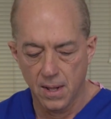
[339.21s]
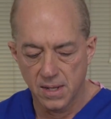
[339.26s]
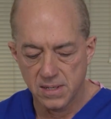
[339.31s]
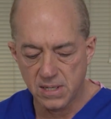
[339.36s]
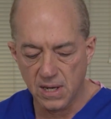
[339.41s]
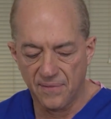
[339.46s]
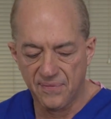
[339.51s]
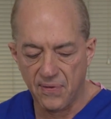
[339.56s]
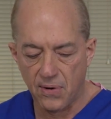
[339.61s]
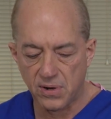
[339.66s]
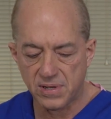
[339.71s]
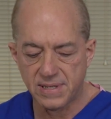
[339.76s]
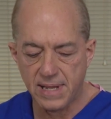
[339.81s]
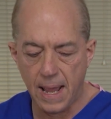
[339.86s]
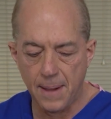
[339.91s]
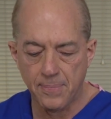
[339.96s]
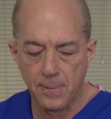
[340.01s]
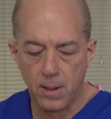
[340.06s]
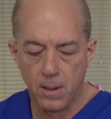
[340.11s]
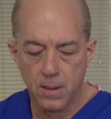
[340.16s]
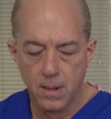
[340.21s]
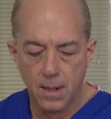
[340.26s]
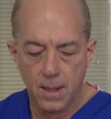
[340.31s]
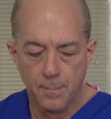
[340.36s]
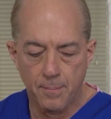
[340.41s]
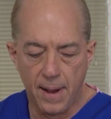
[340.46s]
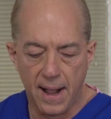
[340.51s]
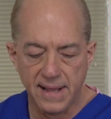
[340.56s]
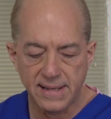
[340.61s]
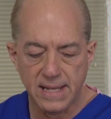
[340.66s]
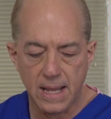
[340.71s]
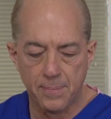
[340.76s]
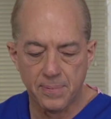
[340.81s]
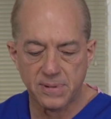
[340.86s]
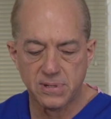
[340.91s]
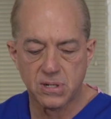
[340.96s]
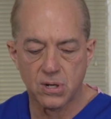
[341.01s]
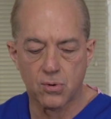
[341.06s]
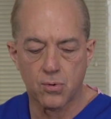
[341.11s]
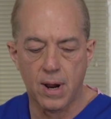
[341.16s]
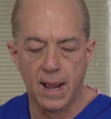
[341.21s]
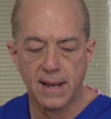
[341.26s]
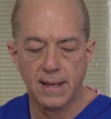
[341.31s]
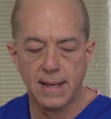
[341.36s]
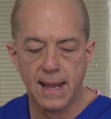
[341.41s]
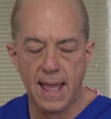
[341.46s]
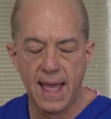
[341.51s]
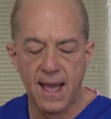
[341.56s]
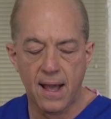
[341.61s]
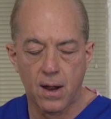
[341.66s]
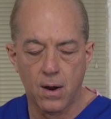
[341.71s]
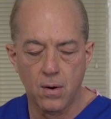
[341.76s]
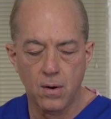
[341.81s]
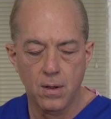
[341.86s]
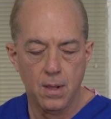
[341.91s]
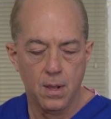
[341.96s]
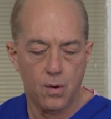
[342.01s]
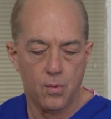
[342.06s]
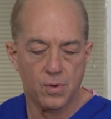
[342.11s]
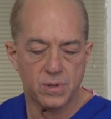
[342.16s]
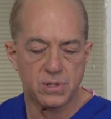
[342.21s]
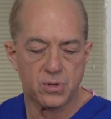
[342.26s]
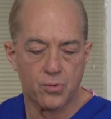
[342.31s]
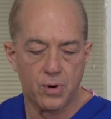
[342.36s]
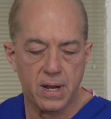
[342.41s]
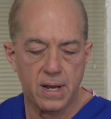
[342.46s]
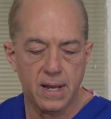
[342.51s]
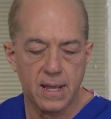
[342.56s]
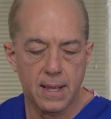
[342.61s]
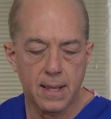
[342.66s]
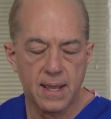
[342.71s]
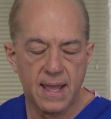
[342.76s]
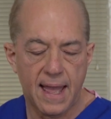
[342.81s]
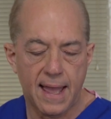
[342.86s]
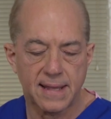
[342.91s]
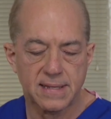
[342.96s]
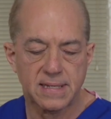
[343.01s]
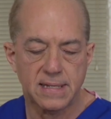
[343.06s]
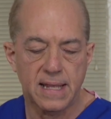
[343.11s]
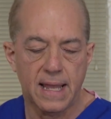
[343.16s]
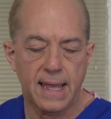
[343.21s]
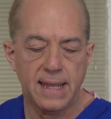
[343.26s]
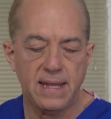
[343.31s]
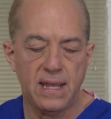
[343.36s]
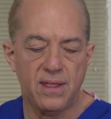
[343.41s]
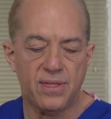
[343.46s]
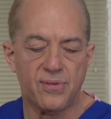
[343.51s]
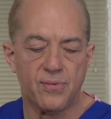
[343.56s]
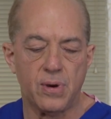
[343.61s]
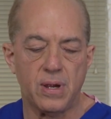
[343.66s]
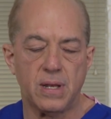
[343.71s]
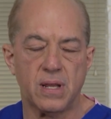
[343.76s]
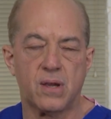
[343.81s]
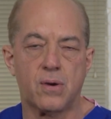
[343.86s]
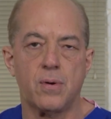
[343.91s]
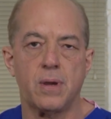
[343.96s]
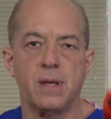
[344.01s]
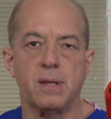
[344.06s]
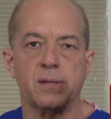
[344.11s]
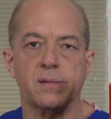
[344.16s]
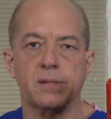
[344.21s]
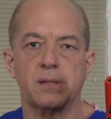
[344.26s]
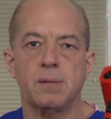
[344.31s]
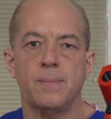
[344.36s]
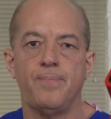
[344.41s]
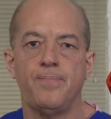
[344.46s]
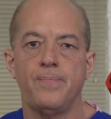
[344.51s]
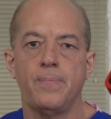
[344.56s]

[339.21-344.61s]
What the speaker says: So, for example, my temperature right now was reading as 93 degrees.